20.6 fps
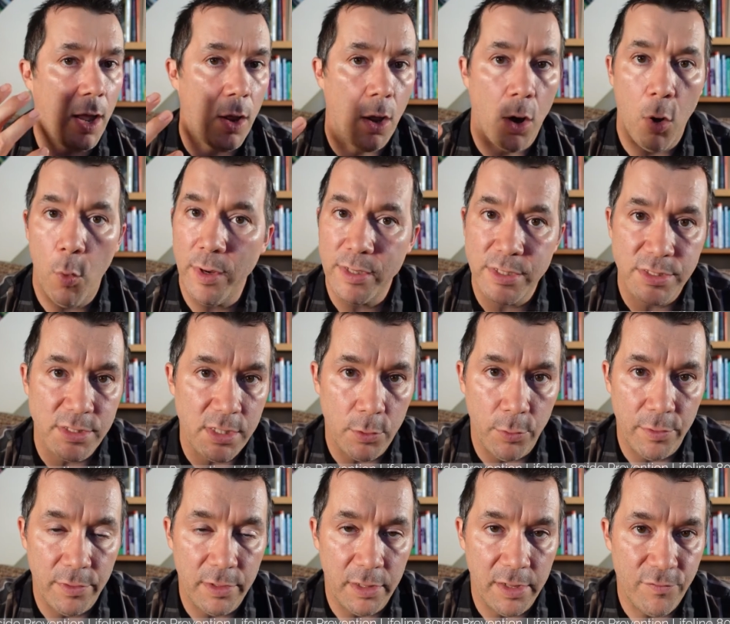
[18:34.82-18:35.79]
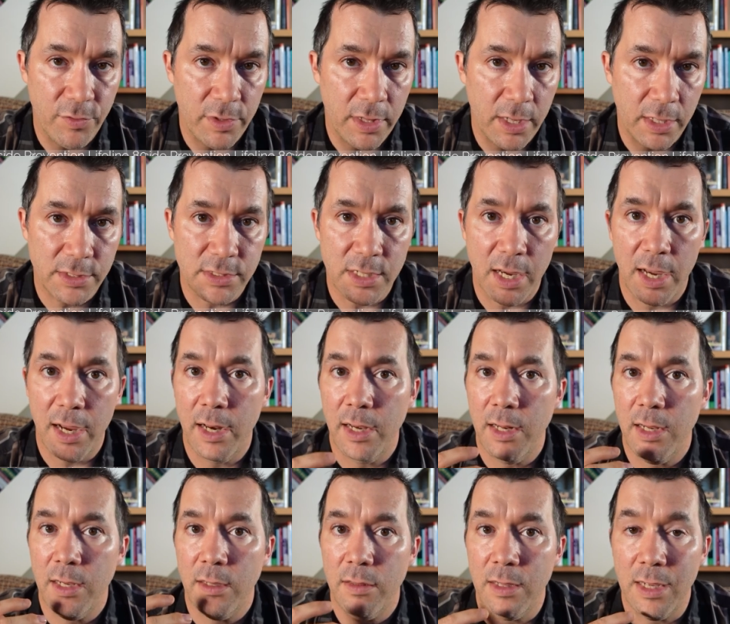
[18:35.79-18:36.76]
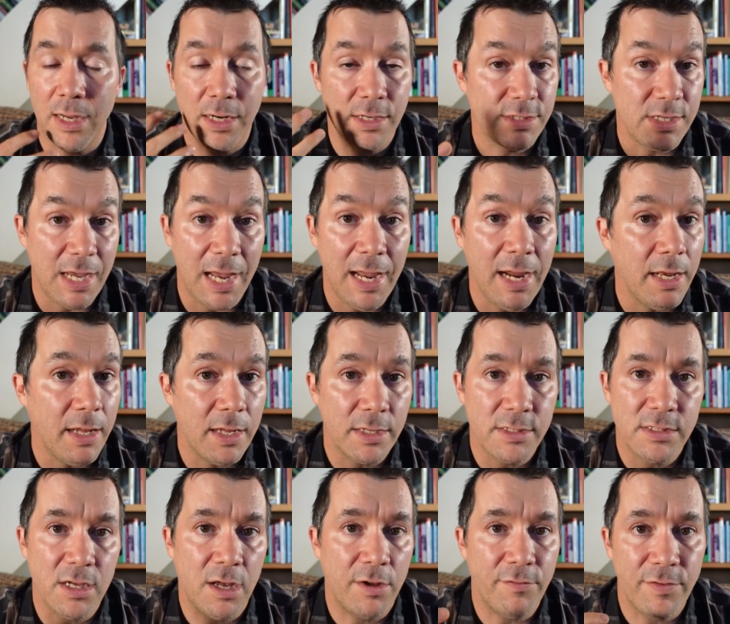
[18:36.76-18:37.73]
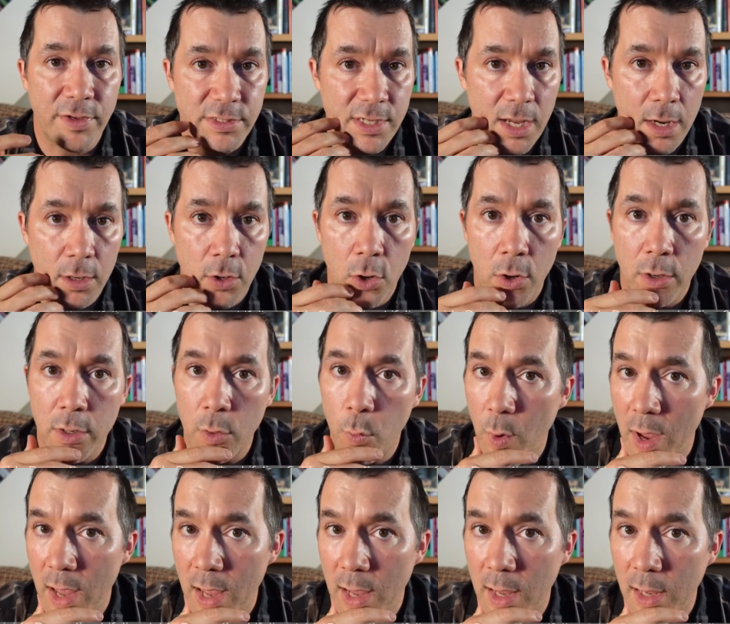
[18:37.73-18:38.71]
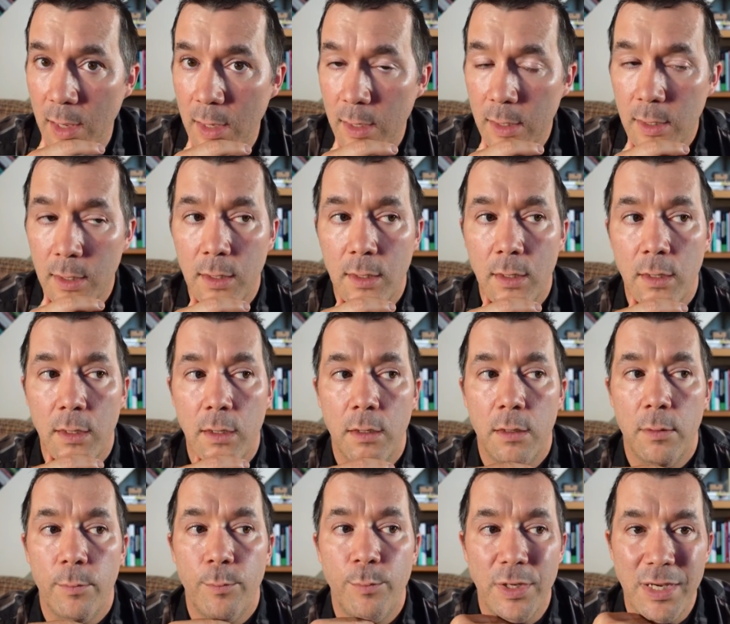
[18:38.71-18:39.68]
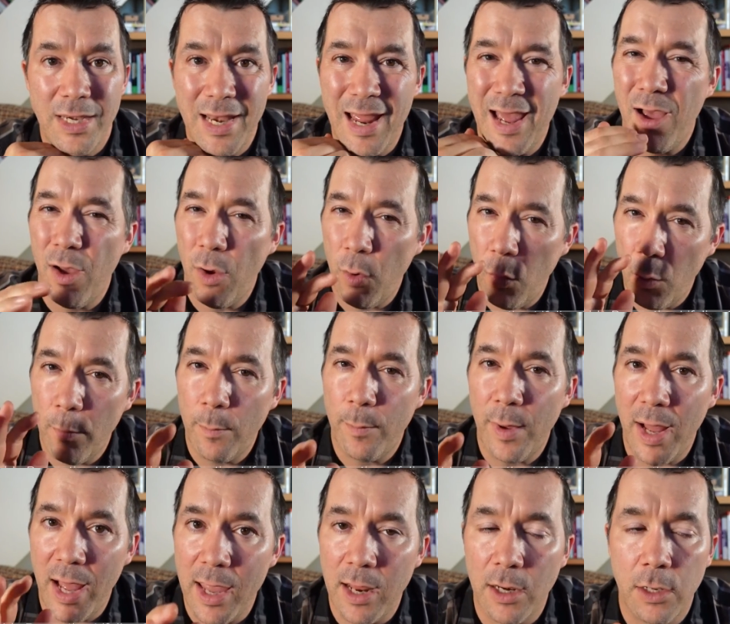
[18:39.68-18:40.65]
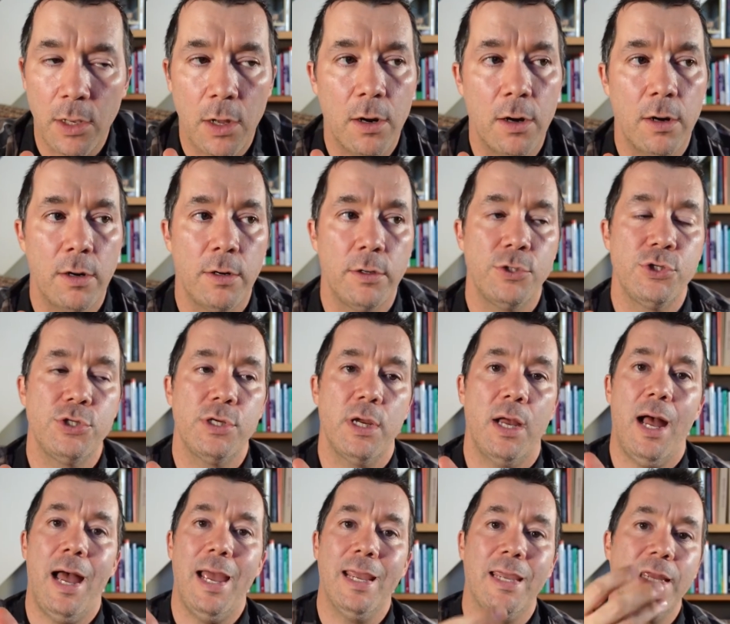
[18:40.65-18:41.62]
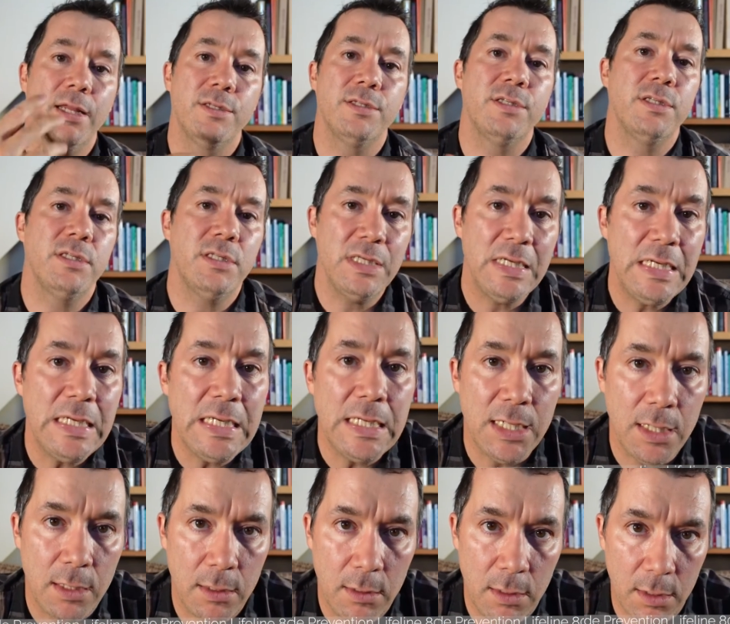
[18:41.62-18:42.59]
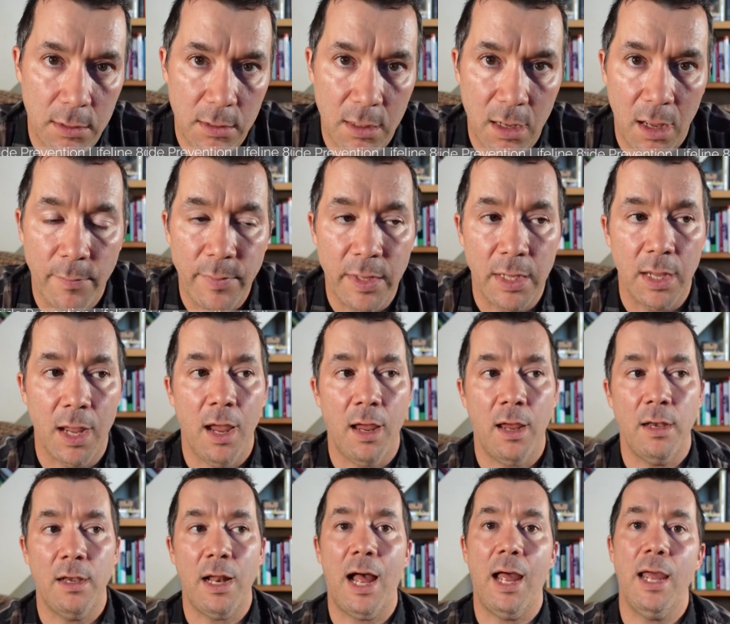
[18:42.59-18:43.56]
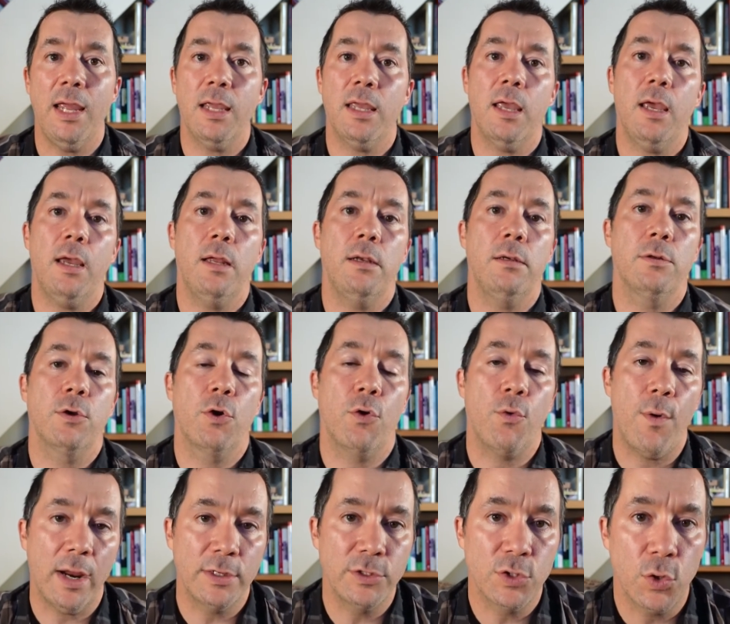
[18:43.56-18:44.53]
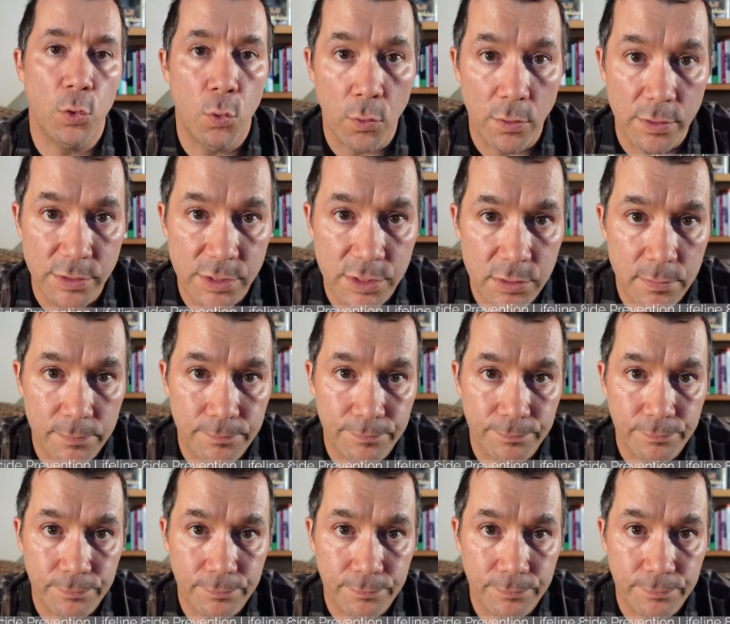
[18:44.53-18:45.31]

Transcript: always live with anxiety. The anxiety itself has not gone away. But now, by and large, I can see it coming and I can correct course.